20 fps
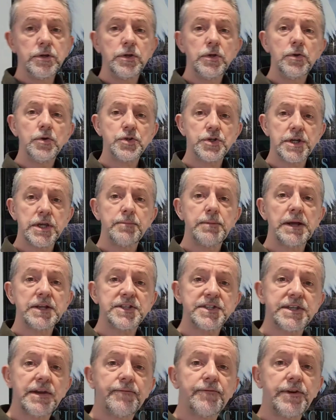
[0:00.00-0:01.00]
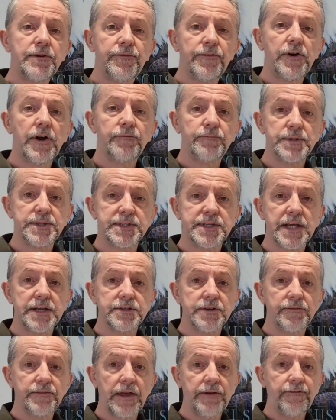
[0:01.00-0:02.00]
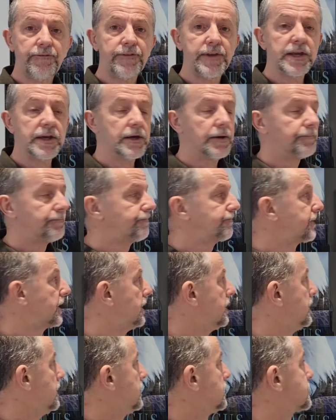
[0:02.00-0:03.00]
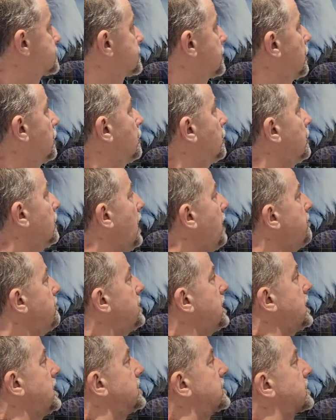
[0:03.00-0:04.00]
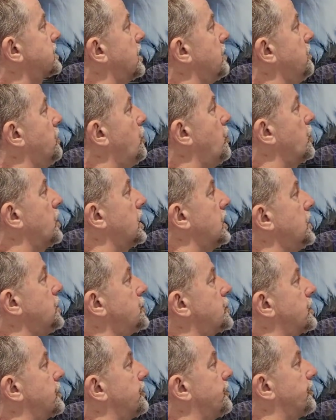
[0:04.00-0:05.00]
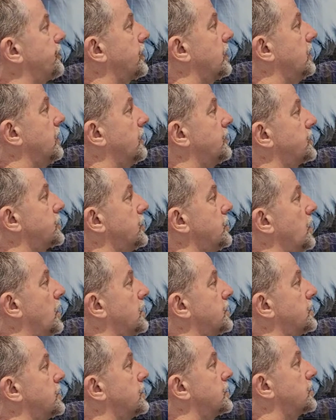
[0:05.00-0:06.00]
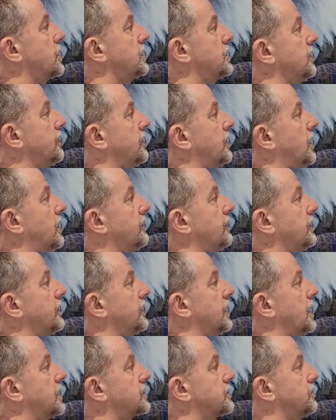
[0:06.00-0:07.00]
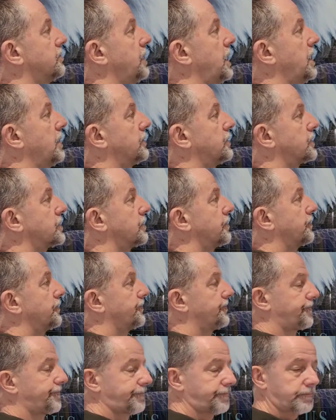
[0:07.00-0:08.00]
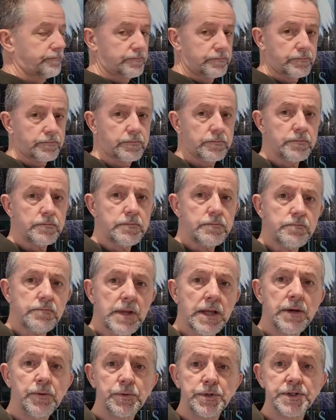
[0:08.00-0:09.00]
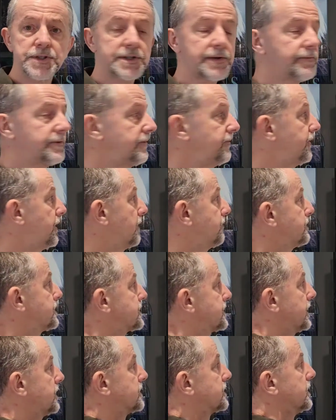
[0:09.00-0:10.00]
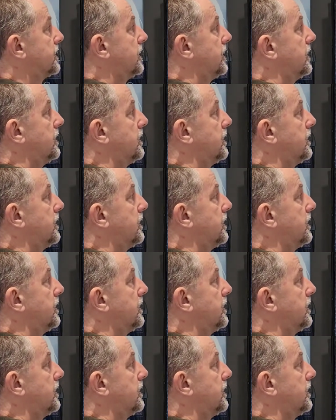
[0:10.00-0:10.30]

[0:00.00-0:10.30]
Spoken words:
usually about 75% of that figure. So that means a mortgage of £225,000, which is 75%